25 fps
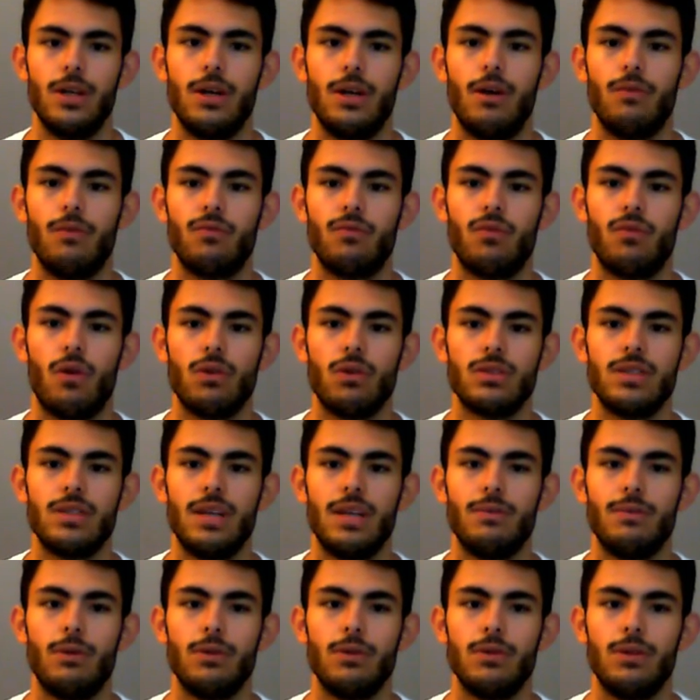Of course they
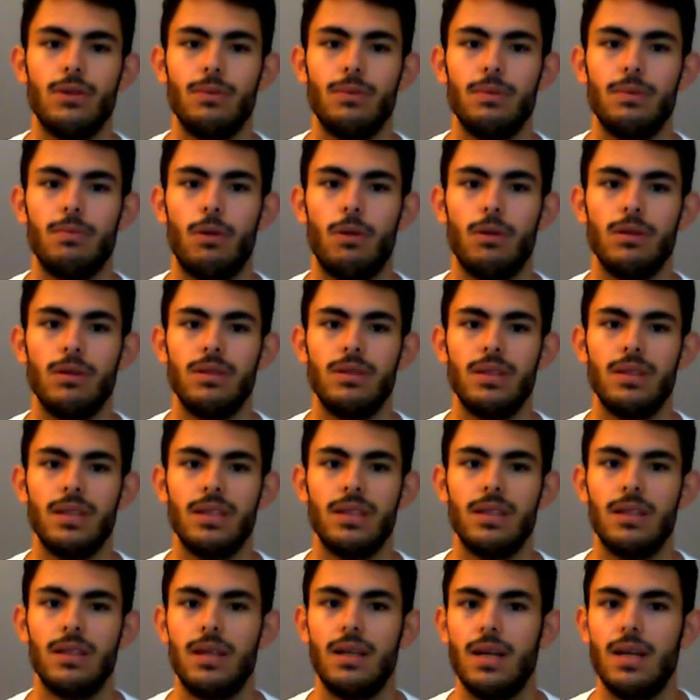want to be
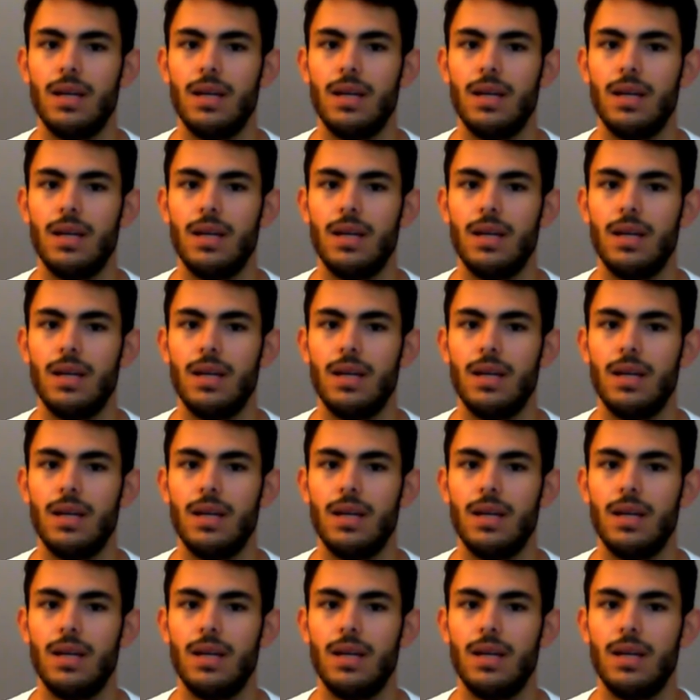political,